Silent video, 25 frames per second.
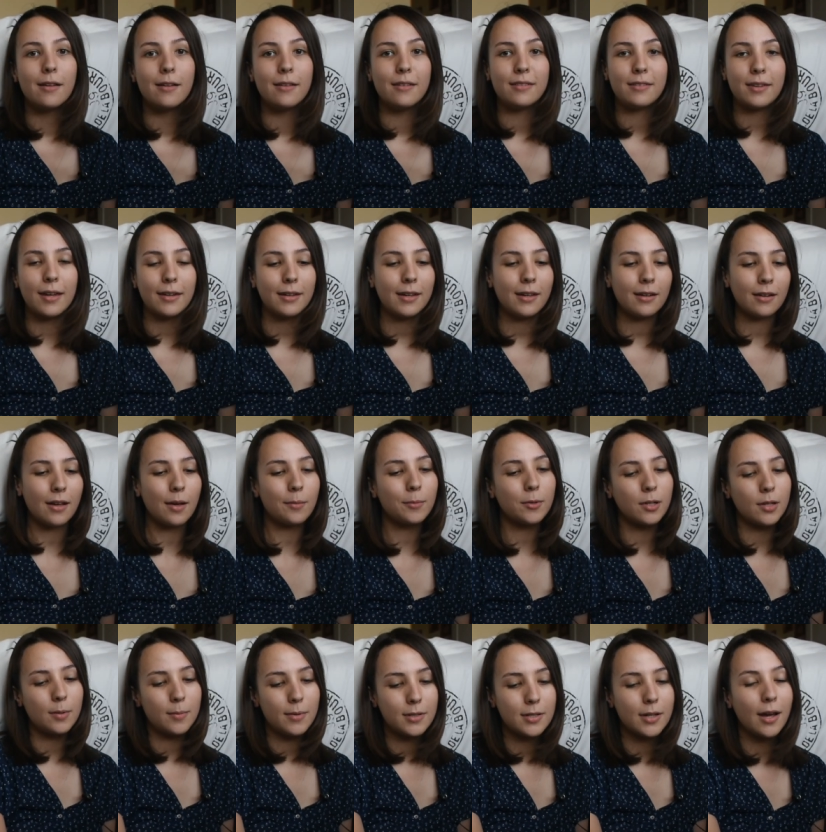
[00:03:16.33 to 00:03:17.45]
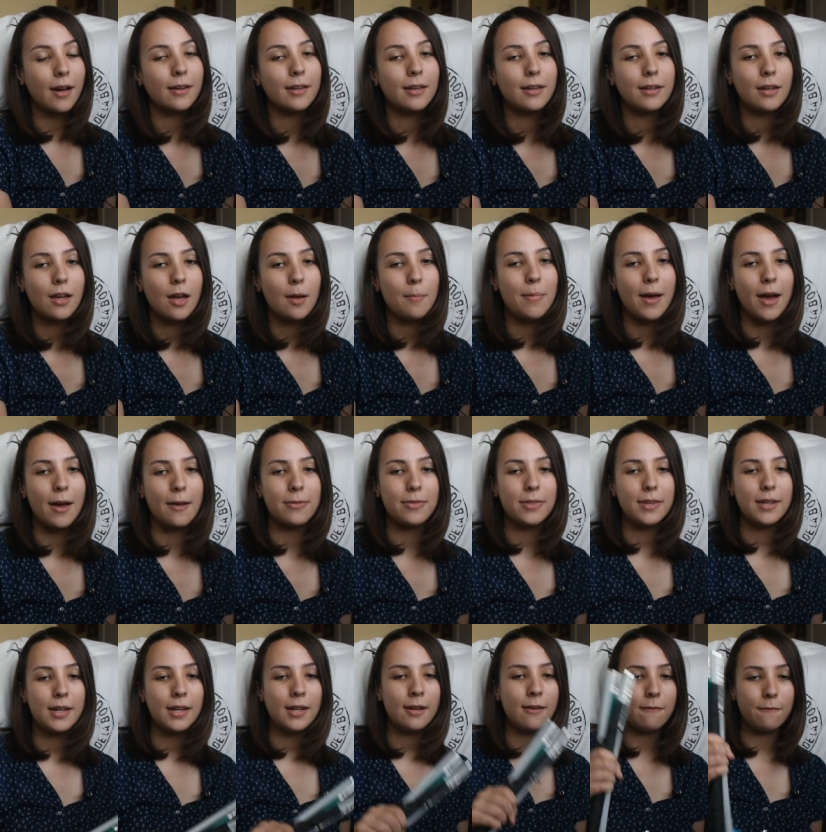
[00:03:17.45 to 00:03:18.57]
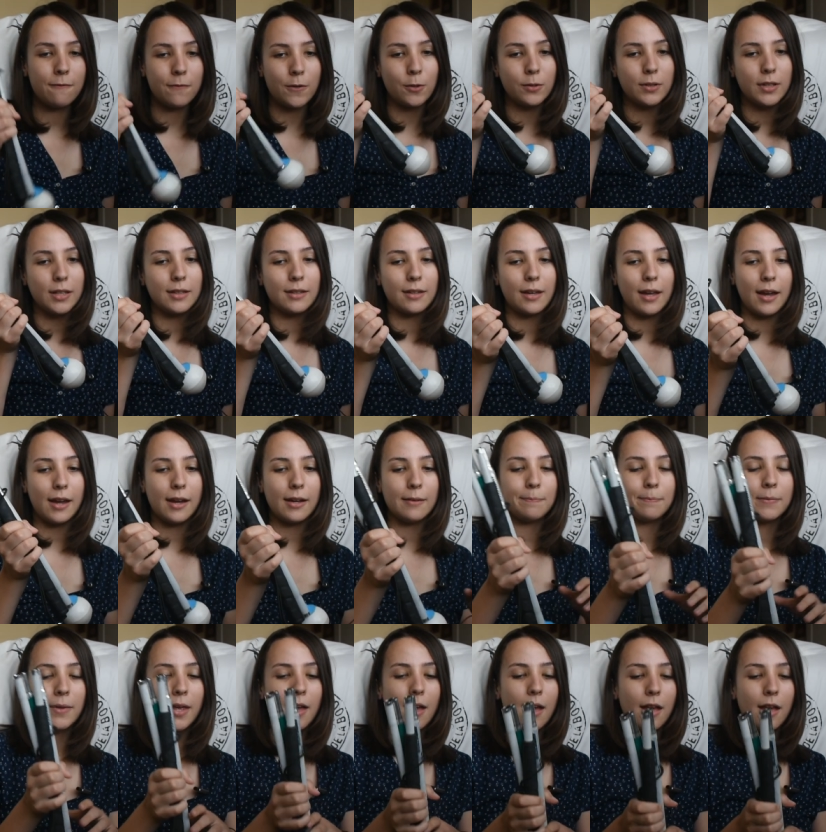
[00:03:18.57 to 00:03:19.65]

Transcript: Second, I'm going to be talking about the folding cane.